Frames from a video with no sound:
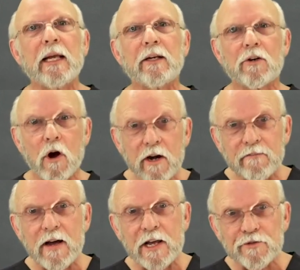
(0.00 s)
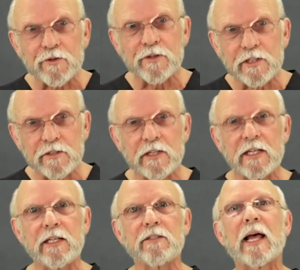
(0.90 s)
in cardiovascular
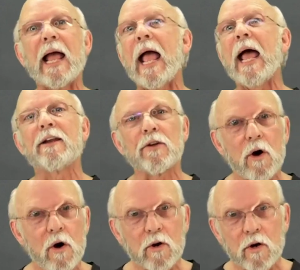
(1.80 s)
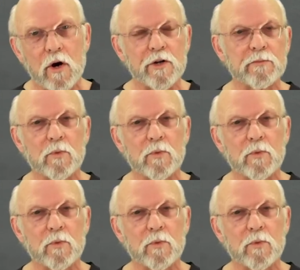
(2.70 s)
disease and all-cause